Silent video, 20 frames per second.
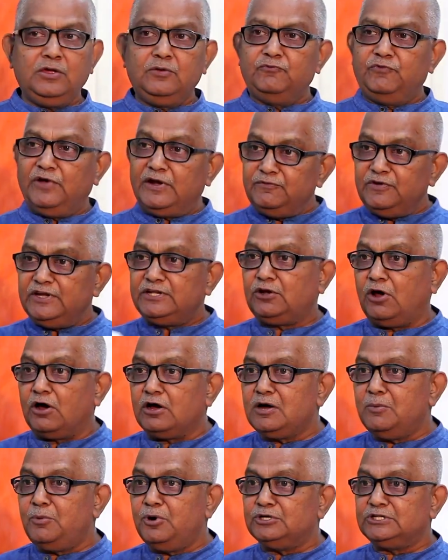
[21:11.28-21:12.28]
When we
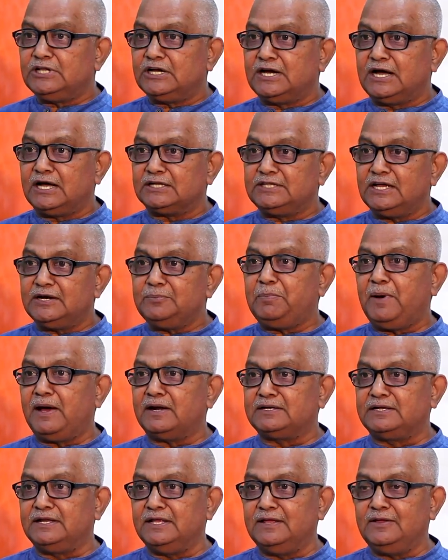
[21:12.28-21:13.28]
talk about the Gadar
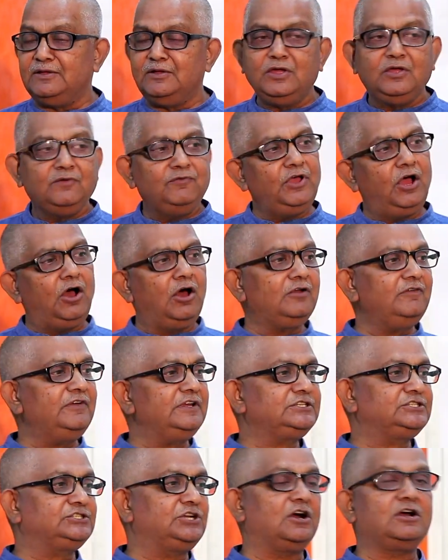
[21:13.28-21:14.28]
party, we
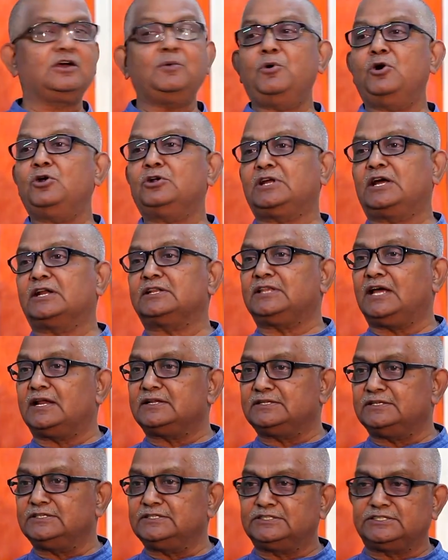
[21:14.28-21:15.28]
always talk about
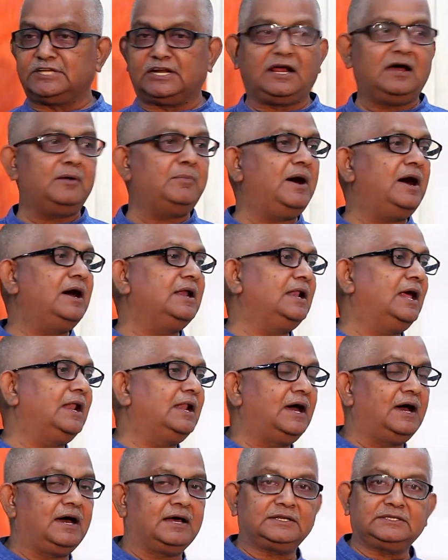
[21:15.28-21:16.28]
Kartar Singh Saraba,
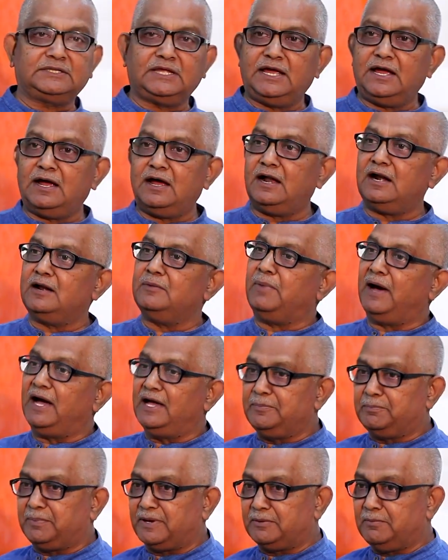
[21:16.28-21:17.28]
Lala Hardayal,
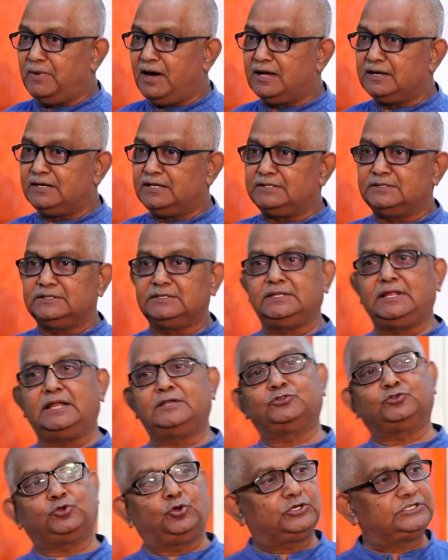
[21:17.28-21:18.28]
Bhai Paramanand
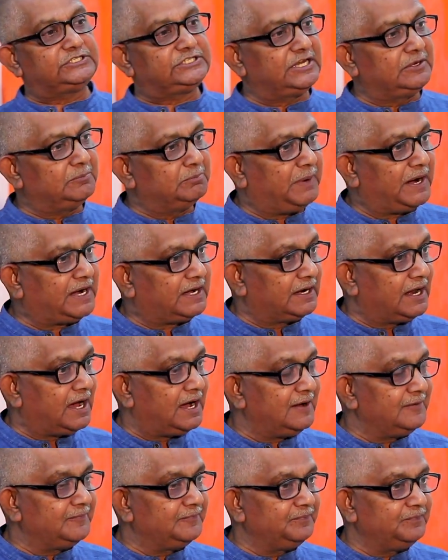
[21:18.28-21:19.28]
and Sohan Singh
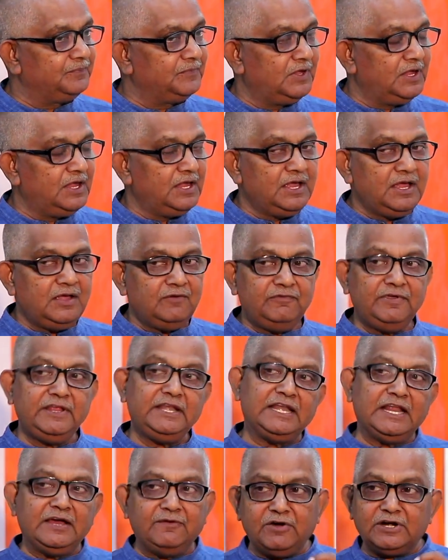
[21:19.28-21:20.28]
Bakna. We
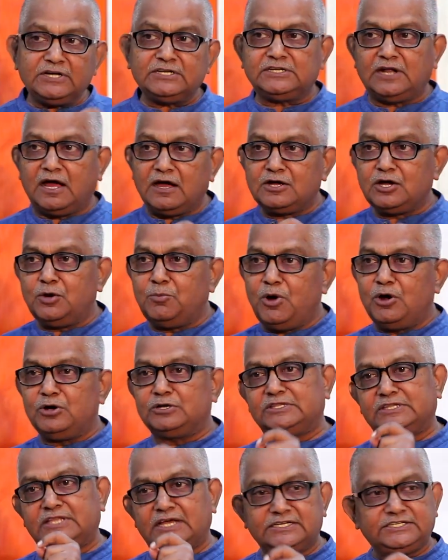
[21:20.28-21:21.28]
never talk
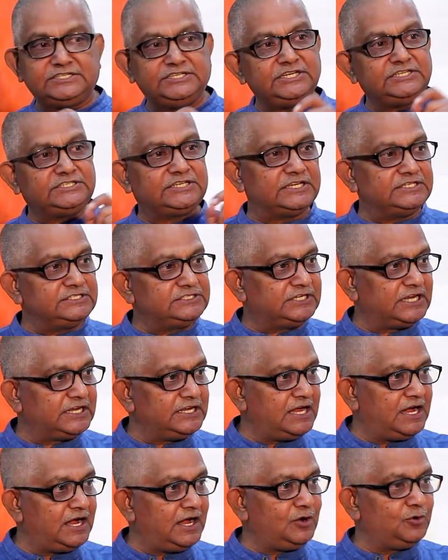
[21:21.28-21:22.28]
about Darshi
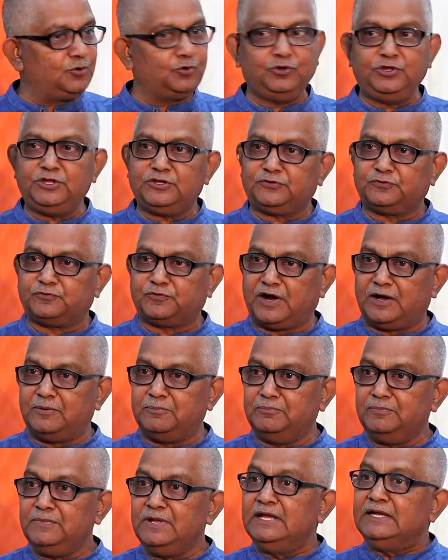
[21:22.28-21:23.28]
Chenchaya, who is
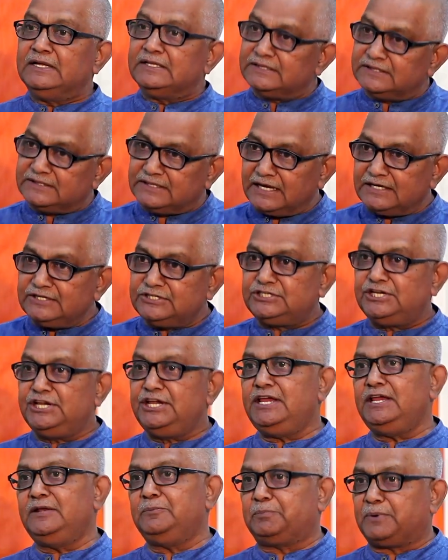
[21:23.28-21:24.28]
from
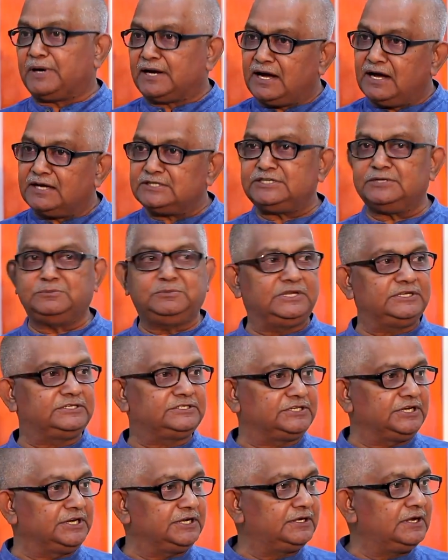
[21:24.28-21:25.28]
Darshi in Prakasham
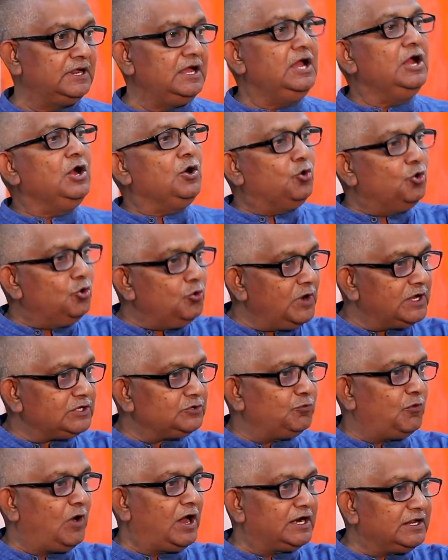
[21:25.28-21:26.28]
district, who was
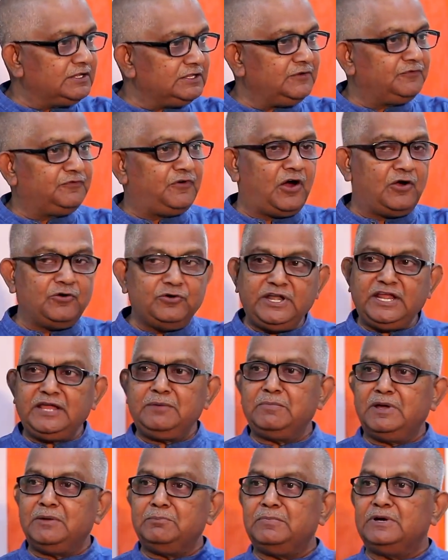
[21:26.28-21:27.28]
one of the
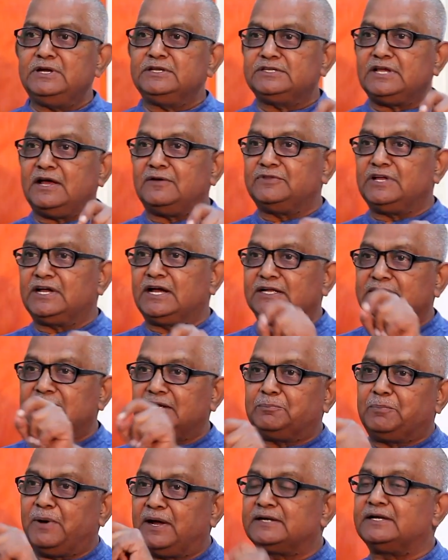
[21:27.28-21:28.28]
founding members of the
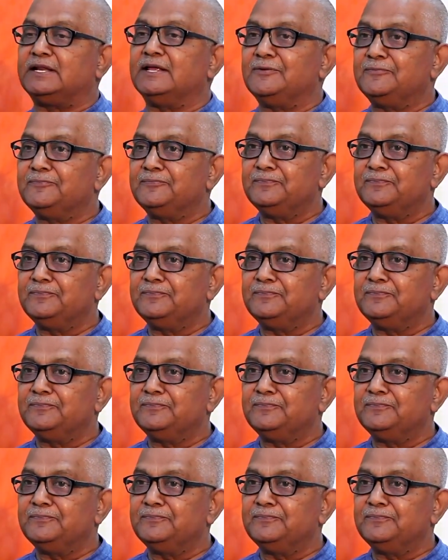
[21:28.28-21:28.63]
Gadar party.